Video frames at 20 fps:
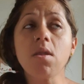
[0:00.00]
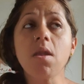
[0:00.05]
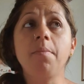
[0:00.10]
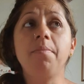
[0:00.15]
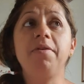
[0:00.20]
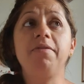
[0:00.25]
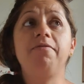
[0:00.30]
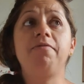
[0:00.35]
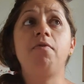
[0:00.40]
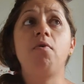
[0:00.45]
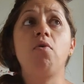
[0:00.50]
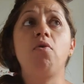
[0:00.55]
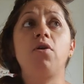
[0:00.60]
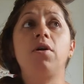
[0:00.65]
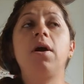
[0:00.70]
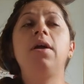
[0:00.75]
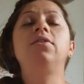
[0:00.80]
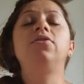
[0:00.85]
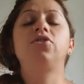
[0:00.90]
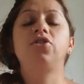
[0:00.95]
before
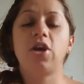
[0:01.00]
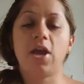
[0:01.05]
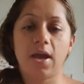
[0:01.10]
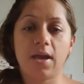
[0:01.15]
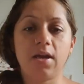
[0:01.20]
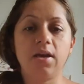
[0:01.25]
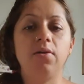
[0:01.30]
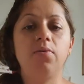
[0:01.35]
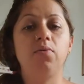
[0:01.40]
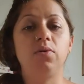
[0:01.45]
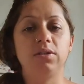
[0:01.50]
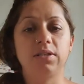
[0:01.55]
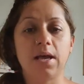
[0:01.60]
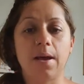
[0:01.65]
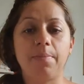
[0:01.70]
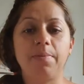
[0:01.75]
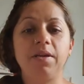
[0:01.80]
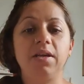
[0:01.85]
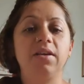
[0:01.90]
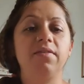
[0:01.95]
and check what's
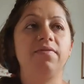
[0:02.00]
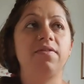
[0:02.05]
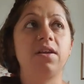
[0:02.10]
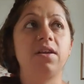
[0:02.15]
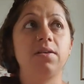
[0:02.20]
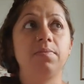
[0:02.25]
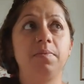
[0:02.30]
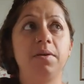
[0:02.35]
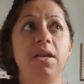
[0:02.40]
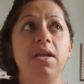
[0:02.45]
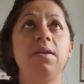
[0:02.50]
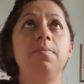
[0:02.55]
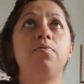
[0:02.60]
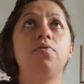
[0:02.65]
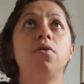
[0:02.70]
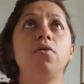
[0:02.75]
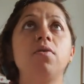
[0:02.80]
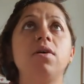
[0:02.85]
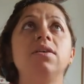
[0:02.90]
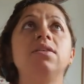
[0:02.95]
happening, if there's been any
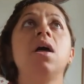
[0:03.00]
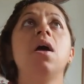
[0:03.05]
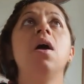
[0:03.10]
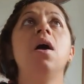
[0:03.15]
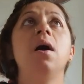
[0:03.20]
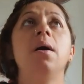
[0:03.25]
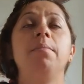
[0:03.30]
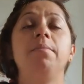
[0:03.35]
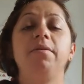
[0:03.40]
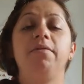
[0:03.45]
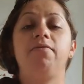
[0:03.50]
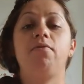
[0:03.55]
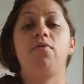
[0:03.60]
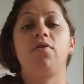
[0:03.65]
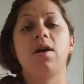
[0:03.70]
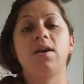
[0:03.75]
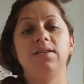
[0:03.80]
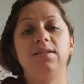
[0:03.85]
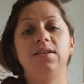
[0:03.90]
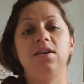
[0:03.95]
progress before
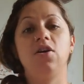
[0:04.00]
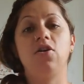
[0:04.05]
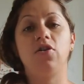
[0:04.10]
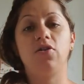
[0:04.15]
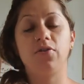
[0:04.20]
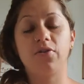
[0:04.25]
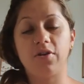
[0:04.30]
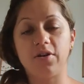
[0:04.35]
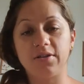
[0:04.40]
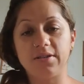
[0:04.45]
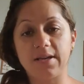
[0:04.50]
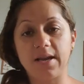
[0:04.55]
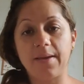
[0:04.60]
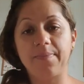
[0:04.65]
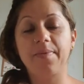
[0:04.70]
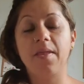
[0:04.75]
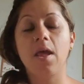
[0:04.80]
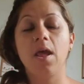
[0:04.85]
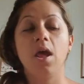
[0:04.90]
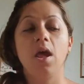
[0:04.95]
I see her on Thursday.
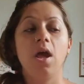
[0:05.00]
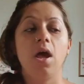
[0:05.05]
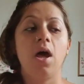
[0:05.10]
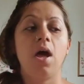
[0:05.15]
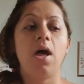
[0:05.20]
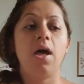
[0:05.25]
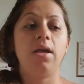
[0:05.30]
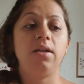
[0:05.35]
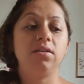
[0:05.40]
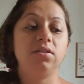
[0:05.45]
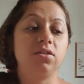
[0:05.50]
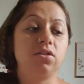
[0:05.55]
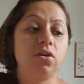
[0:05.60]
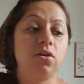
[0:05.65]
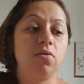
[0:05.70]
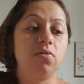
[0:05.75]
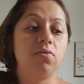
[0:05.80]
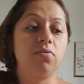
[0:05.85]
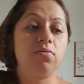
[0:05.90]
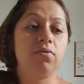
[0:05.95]
And
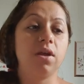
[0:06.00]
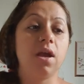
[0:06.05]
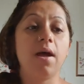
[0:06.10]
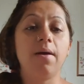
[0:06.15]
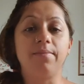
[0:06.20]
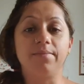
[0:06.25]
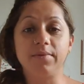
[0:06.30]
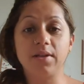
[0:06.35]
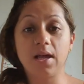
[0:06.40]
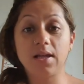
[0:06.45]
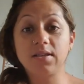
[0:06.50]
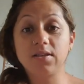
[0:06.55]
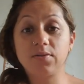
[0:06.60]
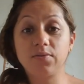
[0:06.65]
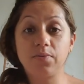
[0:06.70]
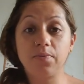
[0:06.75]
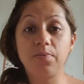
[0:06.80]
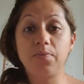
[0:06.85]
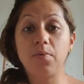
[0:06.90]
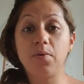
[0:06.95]
so yeah, that's
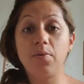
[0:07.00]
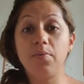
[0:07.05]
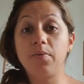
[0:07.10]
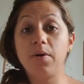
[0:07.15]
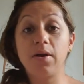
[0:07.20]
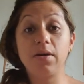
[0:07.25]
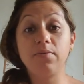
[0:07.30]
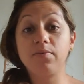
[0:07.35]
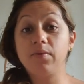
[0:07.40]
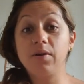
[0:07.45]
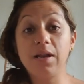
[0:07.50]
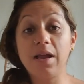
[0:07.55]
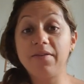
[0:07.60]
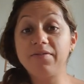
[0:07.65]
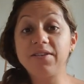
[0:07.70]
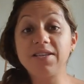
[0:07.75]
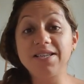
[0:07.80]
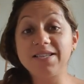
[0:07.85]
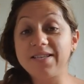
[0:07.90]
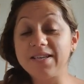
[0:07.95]
what we
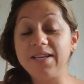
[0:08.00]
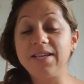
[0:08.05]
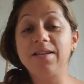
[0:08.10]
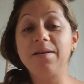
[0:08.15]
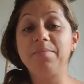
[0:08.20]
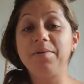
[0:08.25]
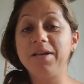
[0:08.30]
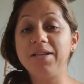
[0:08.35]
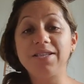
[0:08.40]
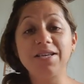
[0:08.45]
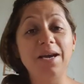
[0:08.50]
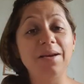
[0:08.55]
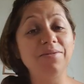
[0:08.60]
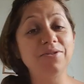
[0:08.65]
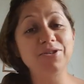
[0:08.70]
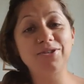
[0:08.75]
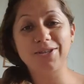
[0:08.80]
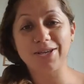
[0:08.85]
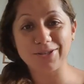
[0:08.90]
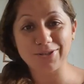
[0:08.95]
left it. In the meantime,
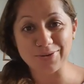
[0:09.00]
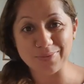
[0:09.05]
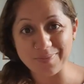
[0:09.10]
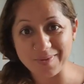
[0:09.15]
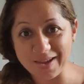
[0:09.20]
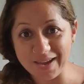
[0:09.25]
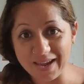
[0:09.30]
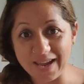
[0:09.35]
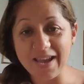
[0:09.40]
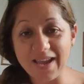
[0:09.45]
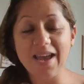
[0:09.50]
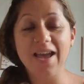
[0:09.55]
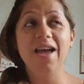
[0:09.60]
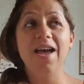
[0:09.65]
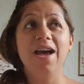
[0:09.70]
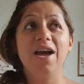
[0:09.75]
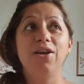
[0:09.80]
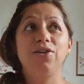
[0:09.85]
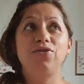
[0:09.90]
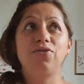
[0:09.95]
she said to me,
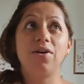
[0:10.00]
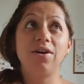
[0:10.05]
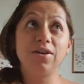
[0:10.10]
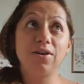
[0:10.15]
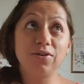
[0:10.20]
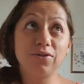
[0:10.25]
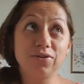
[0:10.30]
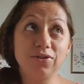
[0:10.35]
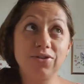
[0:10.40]
try not to